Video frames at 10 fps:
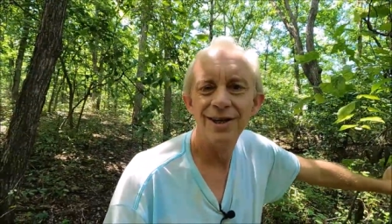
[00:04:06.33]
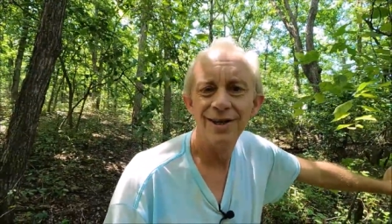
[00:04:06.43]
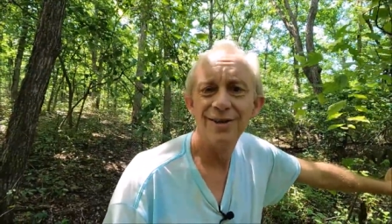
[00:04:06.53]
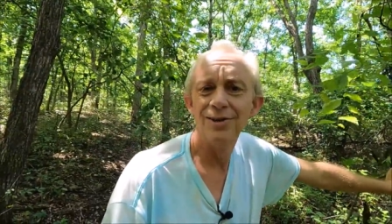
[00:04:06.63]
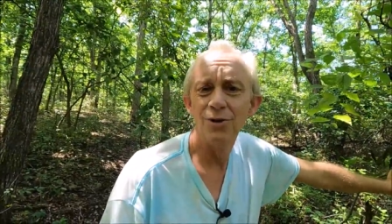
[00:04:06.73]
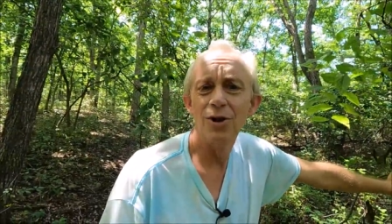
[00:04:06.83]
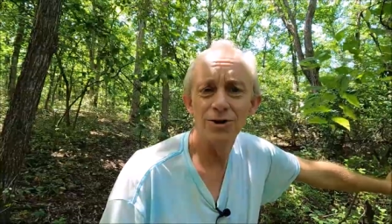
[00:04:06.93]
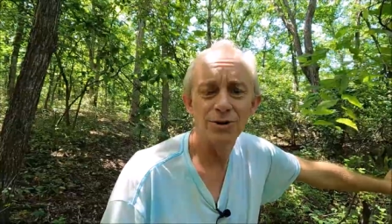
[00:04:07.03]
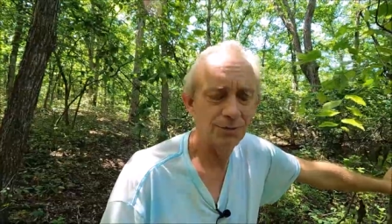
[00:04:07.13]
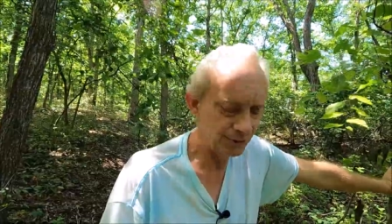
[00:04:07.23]
You
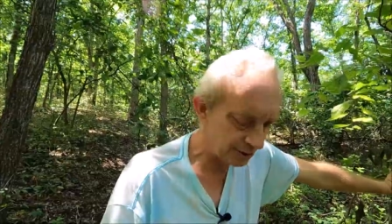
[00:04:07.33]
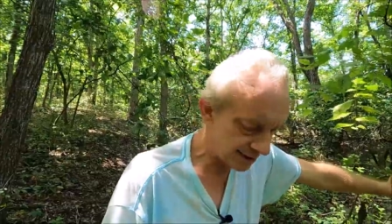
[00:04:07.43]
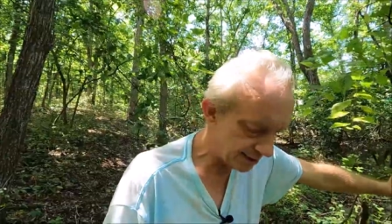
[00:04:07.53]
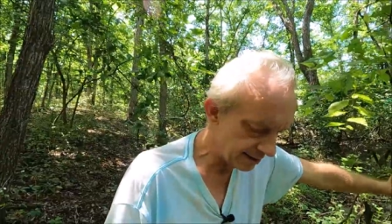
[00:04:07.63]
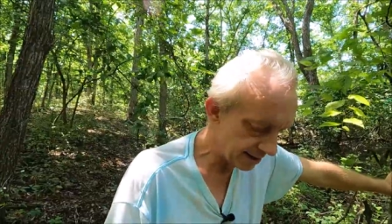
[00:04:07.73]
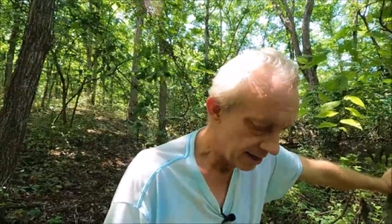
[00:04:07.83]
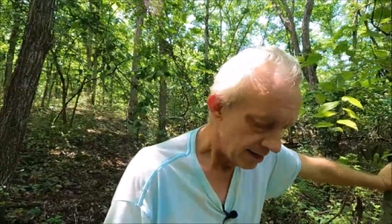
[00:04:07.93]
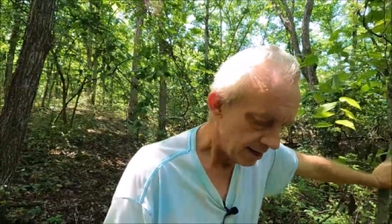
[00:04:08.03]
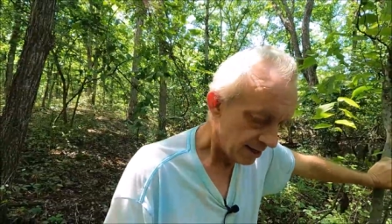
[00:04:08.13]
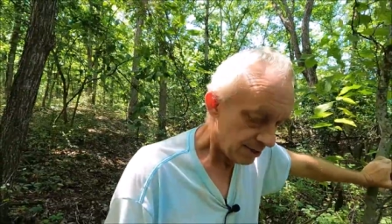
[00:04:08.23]
lost your own senses.
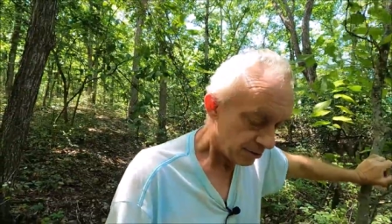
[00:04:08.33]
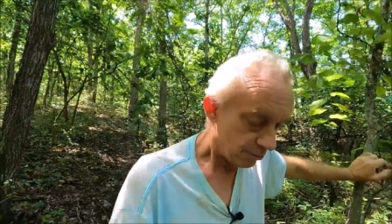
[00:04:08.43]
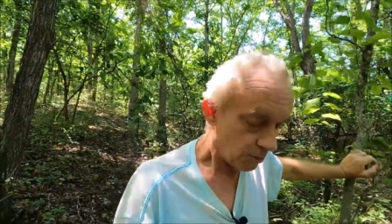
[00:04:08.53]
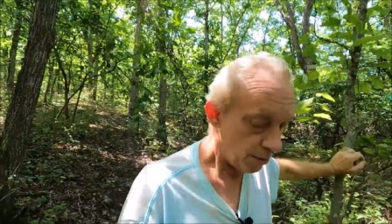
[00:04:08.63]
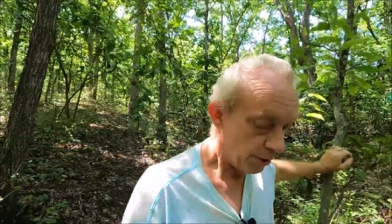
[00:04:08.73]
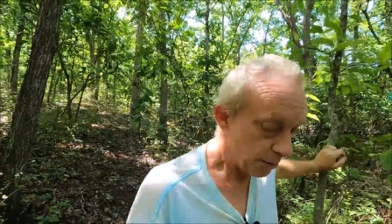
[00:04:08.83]
So while